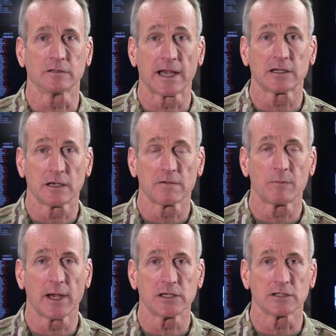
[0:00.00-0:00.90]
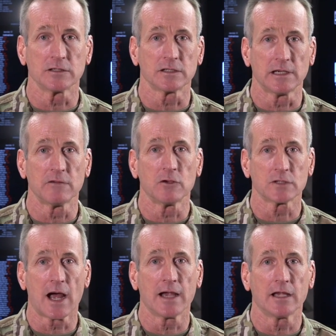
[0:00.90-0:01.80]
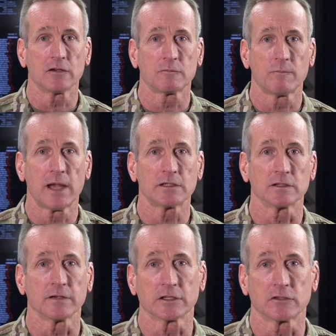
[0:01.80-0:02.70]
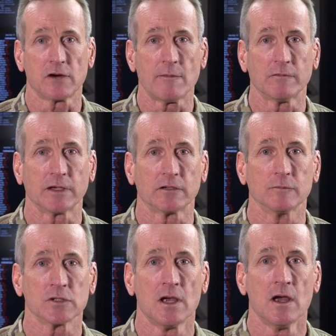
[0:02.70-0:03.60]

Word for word: take care of the patients and even those high-end patients like the trauma victims,